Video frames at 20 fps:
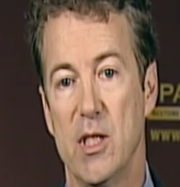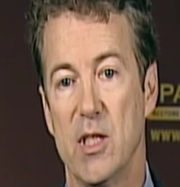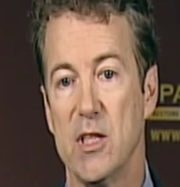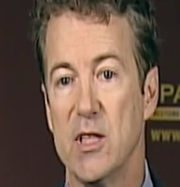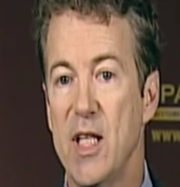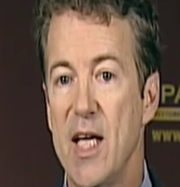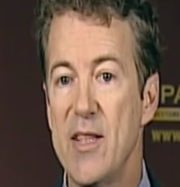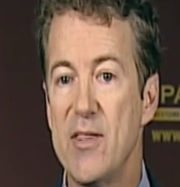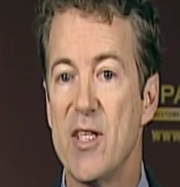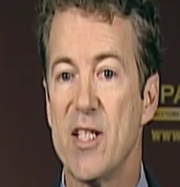
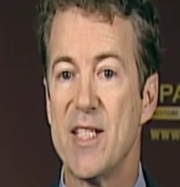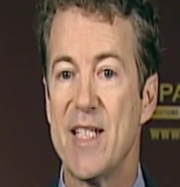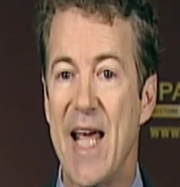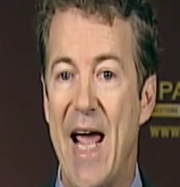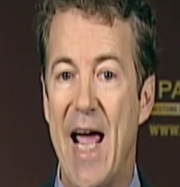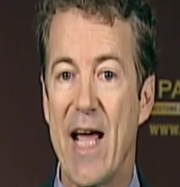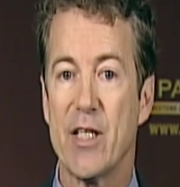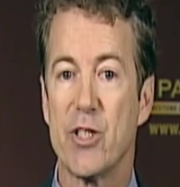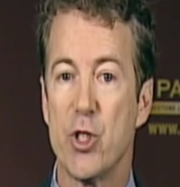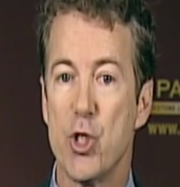Let the
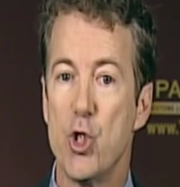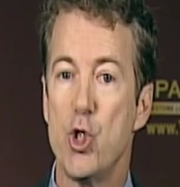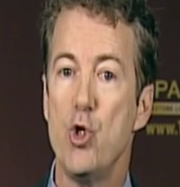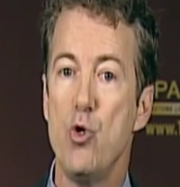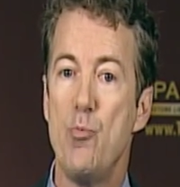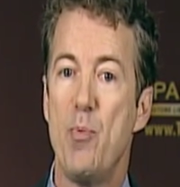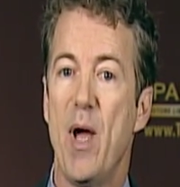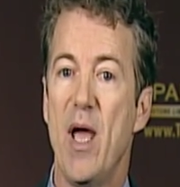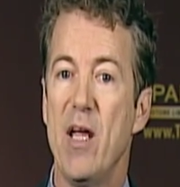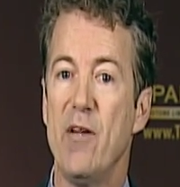taxes you
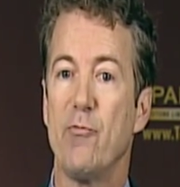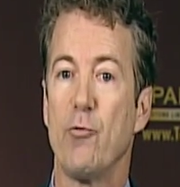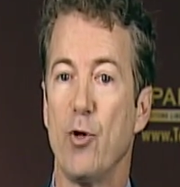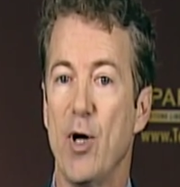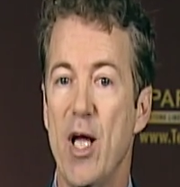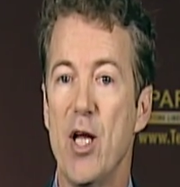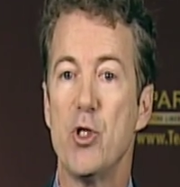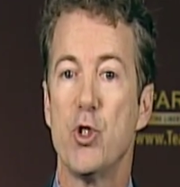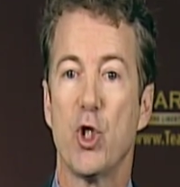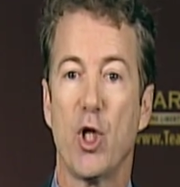pay for
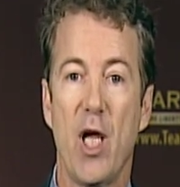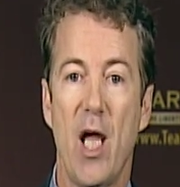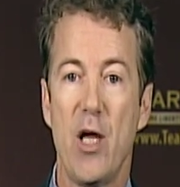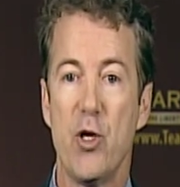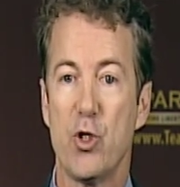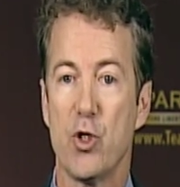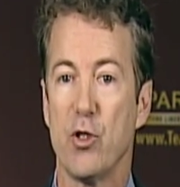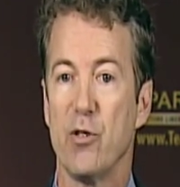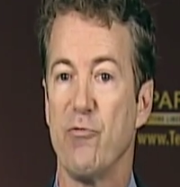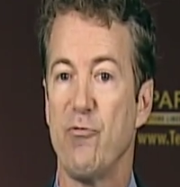education